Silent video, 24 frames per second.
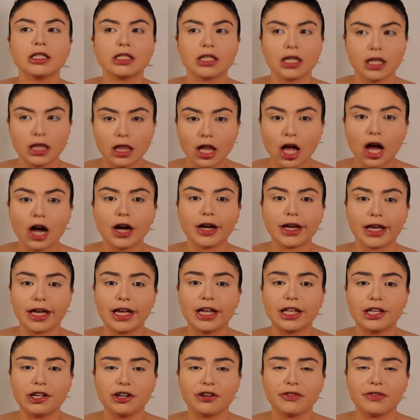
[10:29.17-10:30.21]
to lock
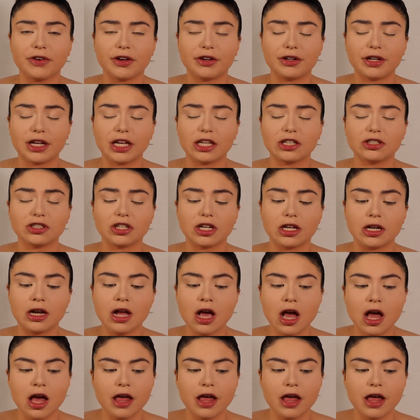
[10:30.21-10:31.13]
in your foundation.